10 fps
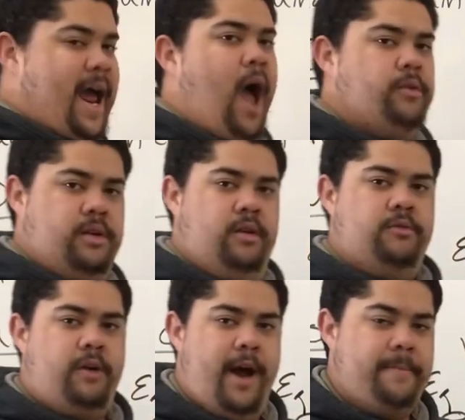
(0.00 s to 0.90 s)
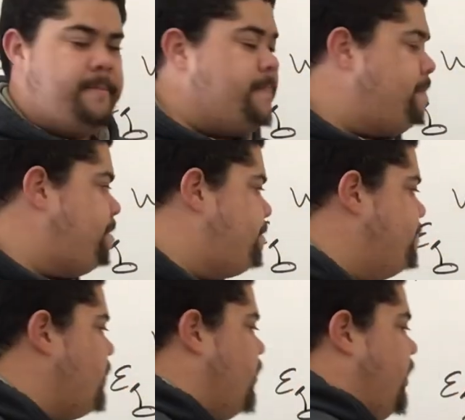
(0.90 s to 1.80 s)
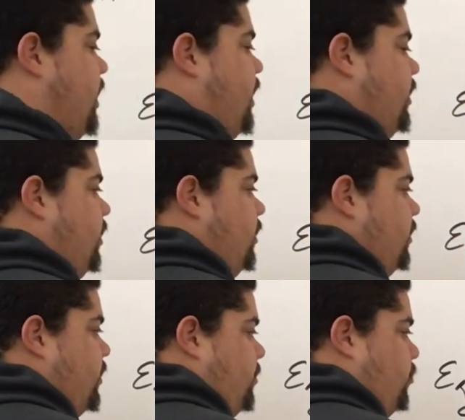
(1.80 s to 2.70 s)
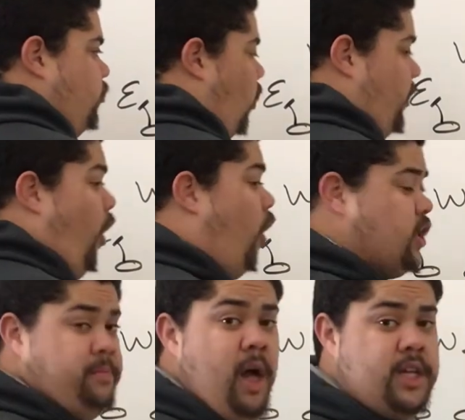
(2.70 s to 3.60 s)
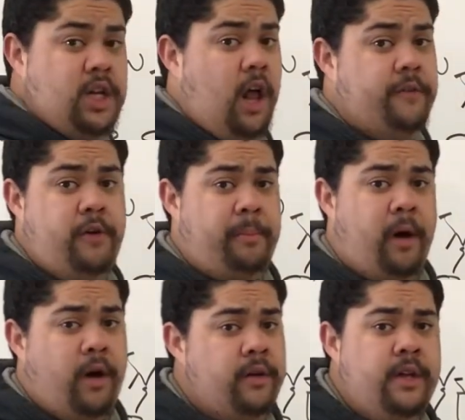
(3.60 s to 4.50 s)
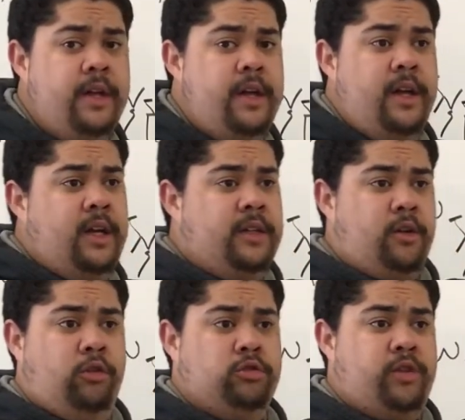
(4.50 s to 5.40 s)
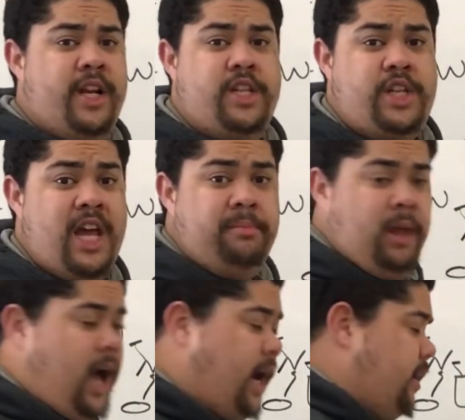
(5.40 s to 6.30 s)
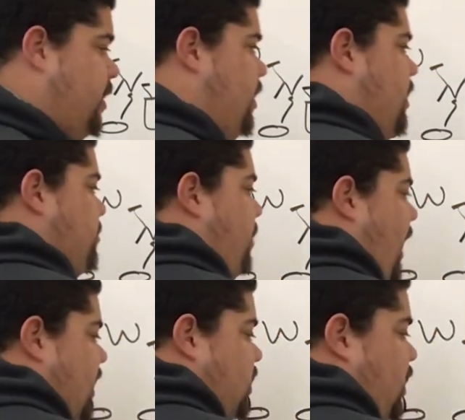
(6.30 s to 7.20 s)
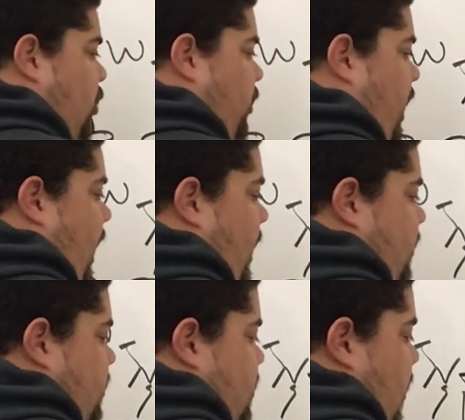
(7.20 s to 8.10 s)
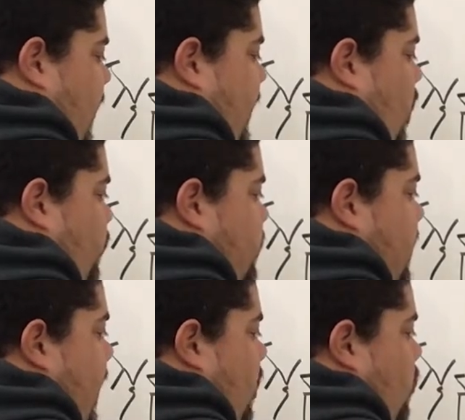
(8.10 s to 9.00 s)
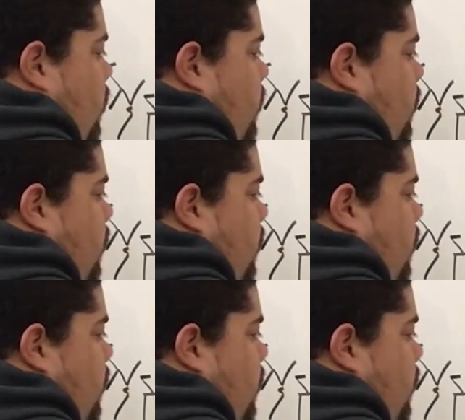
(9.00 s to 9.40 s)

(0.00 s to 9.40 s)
out, right? Then, one of the hardest blocks in all of football, the old dreaded J block by a skill guy. Tie it off the tackle